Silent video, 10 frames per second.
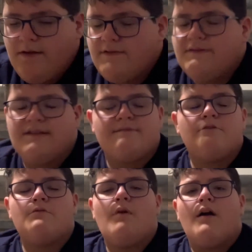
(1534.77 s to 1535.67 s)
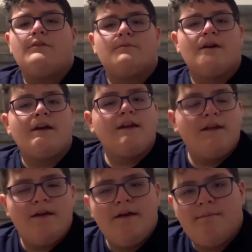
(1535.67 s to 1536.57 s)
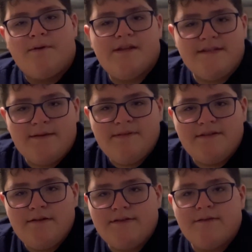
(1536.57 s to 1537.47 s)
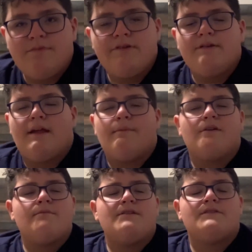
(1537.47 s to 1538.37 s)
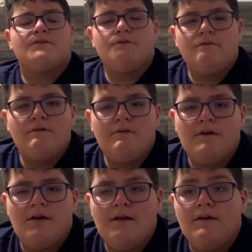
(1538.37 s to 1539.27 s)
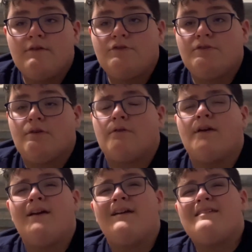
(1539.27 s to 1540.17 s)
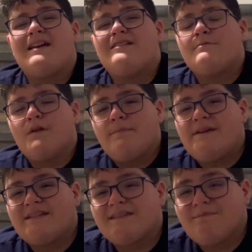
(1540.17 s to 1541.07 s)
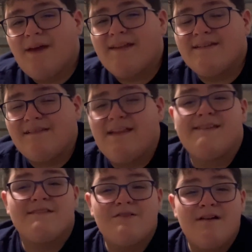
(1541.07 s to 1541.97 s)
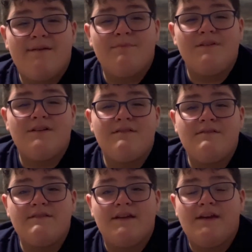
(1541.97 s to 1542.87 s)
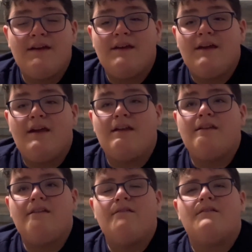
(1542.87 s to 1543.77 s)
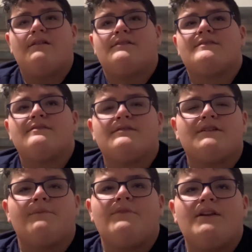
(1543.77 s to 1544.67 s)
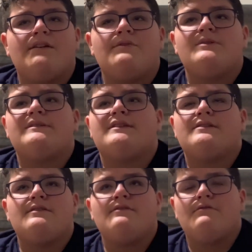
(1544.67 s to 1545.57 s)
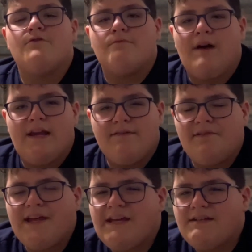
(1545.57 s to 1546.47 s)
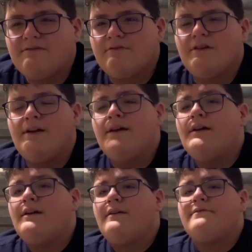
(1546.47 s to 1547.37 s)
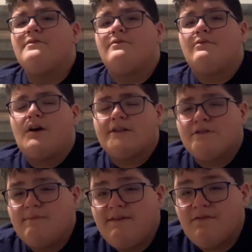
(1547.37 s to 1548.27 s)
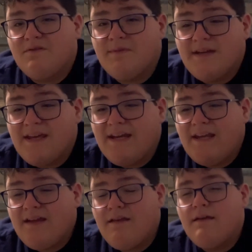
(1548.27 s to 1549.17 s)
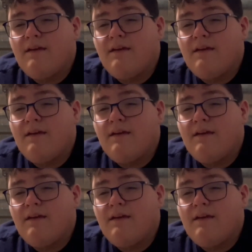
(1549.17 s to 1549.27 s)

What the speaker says: So yeah, it's been a wild ride. By the time this video is uploaded, I'm gonna be in school. So yeah, you can probably expect lesser uploads, and also some videos that you might have liked, or if you've watched me from the beginning,